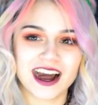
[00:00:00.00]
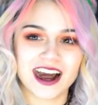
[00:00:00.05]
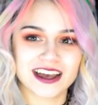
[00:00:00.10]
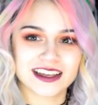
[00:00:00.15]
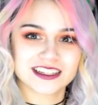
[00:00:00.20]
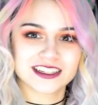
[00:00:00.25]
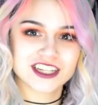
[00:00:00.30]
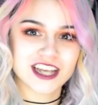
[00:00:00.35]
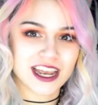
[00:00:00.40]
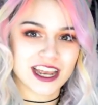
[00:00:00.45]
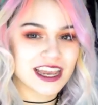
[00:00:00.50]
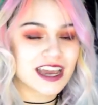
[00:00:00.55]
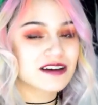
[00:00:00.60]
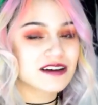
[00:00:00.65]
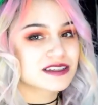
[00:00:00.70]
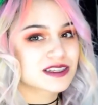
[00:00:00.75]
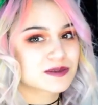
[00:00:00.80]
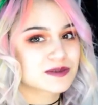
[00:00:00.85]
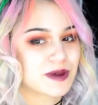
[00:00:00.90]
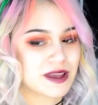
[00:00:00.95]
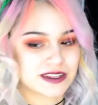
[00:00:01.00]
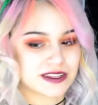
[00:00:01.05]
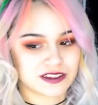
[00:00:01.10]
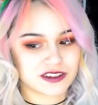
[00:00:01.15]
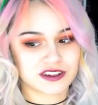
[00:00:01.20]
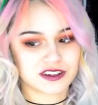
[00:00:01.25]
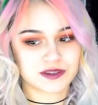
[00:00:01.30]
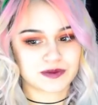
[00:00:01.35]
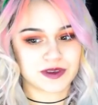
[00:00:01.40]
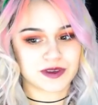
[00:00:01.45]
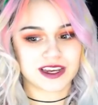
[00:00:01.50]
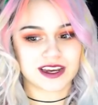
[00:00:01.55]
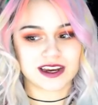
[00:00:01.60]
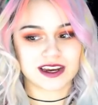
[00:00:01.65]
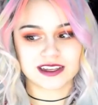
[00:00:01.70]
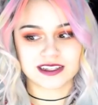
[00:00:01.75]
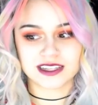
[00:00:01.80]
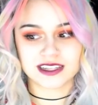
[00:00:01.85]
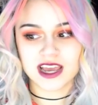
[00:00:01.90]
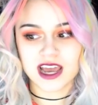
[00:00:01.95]
uh, check out Spencer's
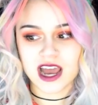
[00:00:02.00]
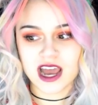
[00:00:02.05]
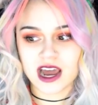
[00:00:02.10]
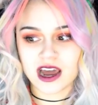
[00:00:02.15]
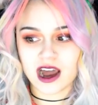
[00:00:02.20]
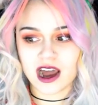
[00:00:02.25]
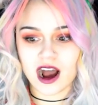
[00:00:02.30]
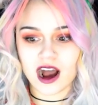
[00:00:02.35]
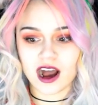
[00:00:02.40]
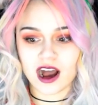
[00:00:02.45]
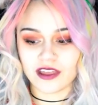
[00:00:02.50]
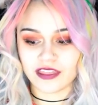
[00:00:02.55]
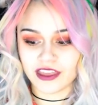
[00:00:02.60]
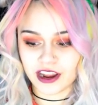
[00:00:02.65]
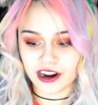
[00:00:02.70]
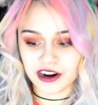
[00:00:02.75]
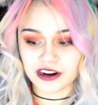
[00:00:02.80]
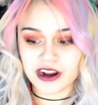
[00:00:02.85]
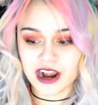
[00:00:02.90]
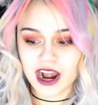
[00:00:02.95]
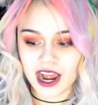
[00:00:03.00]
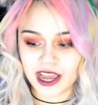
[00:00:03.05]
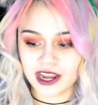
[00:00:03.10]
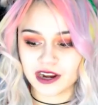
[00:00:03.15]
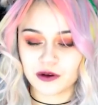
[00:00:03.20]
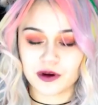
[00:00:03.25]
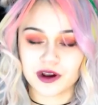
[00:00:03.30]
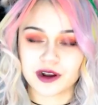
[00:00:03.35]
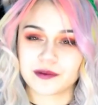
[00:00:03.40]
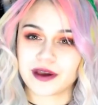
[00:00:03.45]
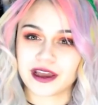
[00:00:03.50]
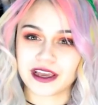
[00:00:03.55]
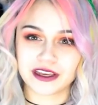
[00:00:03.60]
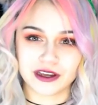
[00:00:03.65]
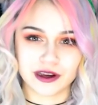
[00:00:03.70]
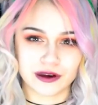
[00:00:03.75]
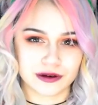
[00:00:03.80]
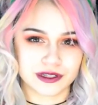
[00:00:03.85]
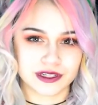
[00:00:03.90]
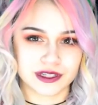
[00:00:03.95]
because uh, they're kind of one of my
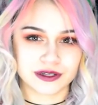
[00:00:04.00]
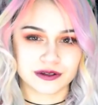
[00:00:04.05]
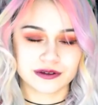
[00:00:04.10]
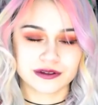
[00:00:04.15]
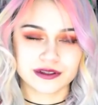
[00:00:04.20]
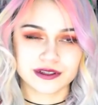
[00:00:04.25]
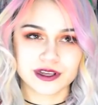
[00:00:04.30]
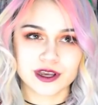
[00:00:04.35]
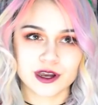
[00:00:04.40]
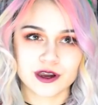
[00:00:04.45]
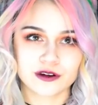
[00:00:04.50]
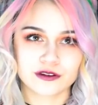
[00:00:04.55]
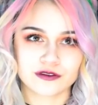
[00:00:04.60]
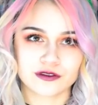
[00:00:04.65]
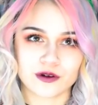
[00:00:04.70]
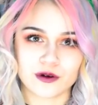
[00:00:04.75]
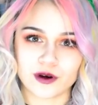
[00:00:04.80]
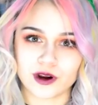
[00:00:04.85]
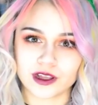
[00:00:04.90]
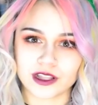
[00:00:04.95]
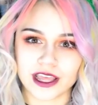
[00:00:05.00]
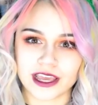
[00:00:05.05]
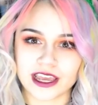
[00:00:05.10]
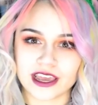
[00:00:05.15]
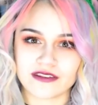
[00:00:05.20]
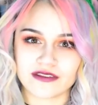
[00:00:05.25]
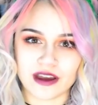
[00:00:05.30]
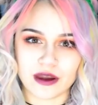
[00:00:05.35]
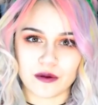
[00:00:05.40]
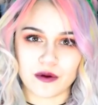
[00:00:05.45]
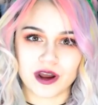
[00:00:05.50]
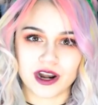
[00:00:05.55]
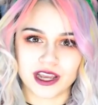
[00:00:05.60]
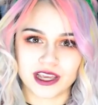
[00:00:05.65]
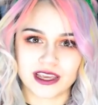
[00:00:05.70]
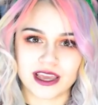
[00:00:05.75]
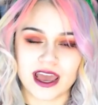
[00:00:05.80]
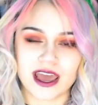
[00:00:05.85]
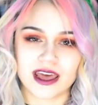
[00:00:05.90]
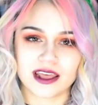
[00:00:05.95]
go-tos for like if I want to
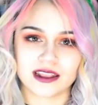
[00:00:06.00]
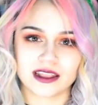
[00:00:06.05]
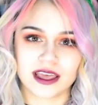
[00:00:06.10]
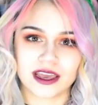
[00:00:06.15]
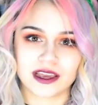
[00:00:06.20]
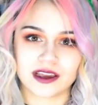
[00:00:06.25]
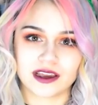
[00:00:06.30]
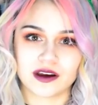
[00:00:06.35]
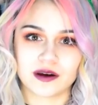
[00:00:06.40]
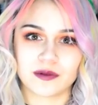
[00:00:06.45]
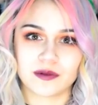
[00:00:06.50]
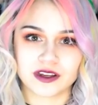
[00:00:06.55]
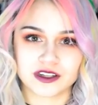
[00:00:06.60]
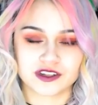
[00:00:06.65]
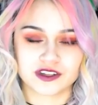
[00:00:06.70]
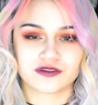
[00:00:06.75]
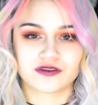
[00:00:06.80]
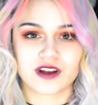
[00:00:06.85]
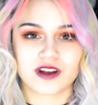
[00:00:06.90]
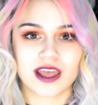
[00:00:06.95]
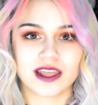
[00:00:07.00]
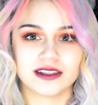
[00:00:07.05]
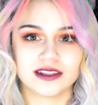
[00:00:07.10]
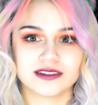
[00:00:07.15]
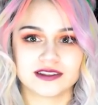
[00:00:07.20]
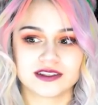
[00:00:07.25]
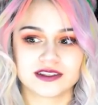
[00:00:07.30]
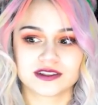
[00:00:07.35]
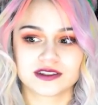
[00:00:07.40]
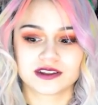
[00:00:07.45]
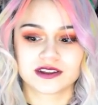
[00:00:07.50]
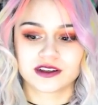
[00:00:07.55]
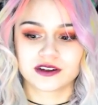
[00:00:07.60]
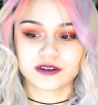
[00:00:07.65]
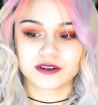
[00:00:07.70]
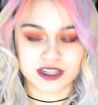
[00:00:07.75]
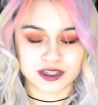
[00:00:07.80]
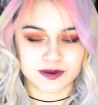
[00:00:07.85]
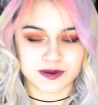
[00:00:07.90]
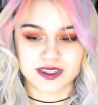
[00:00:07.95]
get like a bunch of friends
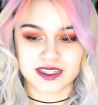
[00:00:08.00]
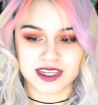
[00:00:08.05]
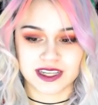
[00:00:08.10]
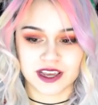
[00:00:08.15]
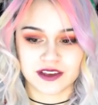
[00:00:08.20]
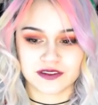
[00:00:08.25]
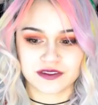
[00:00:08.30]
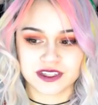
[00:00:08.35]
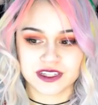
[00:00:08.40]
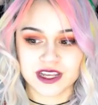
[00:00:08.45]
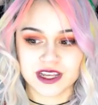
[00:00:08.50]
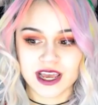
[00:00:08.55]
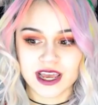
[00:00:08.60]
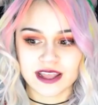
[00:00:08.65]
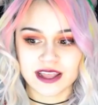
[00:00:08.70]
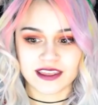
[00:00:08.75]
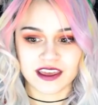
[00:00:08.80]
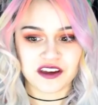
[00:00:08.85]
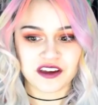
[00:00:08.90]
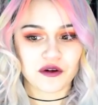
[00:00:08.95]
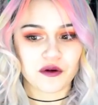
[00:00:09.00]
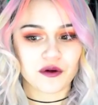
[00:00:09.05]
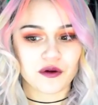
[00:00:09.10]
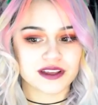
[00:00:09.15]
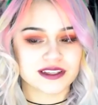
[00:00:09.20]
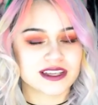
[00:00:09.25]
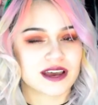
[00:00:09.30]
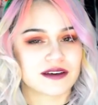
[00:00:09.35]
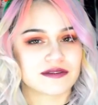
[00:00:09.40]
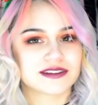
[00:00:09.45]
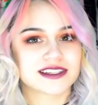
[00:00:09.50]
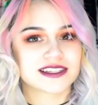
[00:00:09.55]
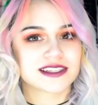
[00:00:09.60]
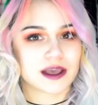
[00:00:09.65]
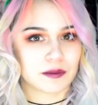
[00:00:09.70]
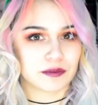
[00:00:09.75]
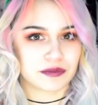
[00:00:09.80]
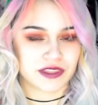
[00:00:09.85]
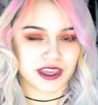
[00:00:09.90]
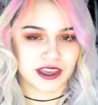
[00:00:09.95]
Christmas gifts. They always have
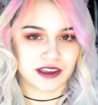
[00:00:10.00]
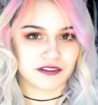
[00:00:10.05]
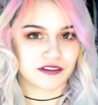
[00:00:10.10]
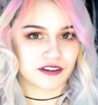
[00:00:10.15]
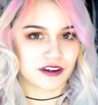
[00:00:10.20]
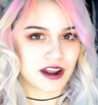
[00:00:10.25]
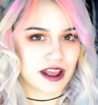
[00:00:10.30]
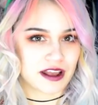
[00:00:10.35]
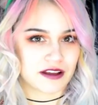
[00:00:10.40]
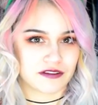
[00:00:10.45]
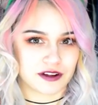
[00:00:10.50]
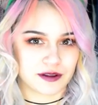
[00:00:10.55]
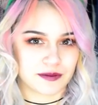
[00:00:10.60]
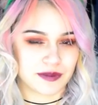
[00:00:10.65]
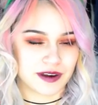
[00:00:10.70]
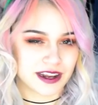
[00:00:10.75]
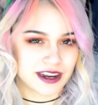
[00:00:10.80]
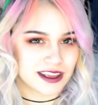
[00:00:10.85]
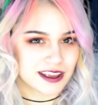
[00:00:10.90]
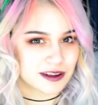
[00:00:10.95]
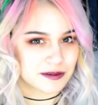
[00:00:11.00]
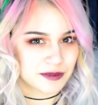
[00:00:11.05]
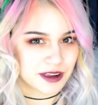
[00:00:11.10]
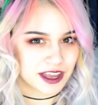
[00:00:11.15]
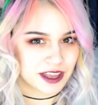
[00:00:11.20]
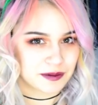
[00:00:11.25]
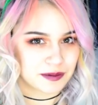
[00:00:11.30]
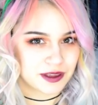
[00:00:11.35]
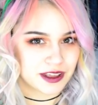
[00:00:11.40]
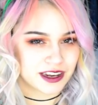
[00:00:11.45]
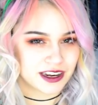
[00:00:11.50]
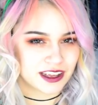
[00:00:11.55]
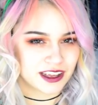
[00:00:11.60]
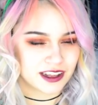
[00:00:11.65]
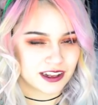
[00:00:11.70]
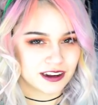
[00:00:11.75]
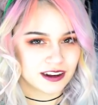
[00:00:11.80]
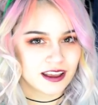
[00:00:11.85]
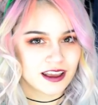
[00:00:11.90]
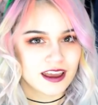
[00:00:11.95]
something for everybody in my
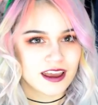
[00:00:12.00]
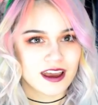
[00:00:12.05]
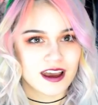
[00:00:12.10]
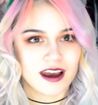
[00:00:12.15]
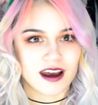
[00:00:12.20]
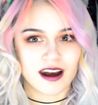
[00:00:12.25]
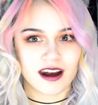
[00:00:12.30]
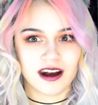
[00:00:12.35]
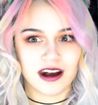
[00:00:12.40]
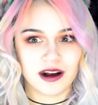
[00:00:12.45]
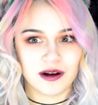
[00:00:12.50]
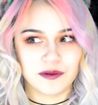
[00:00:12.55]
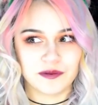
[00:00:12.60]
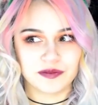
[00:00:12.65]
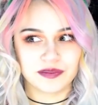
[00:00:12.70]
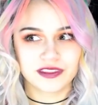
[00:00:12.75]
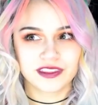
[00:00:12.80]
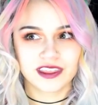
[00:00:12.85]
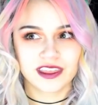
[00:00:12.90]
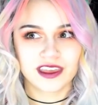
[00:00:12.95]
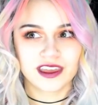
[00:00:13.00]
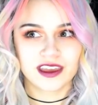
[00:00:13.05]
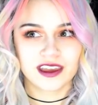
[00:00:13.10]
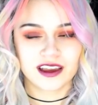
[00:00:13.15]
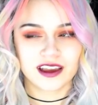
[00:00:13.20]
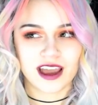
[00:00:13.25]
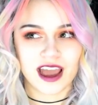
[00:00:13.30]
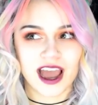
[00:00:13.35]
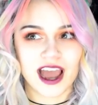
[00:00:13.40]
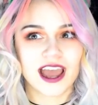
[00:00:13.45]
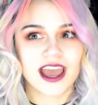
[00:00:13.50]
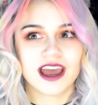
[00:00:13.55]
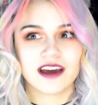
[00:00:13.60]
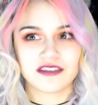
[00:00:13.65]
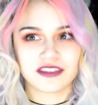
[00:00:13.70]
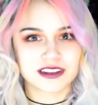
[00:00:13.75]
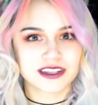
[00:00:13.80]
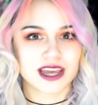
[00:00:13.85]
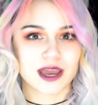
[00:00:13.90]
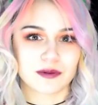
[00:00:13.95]
opinion. Um, I
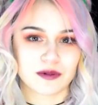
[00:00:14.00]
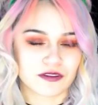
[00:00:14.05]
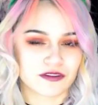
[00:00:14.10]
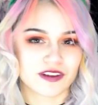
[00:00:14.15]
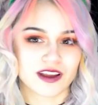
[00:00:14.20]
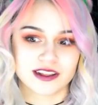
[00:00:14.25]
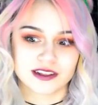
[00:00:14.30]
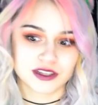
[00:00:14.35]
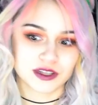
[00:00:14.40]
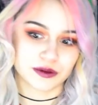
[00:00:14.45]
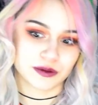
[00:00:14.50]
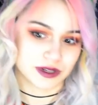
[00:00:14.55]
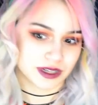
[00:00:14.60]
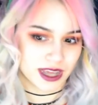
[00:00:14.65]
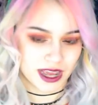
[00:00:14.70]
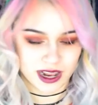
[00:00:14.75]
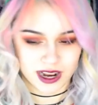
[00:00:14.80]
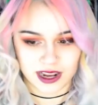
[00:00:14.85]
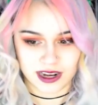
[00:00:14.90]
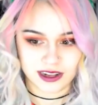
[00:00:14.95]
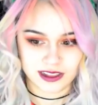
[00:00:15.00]
have the type of friends who would get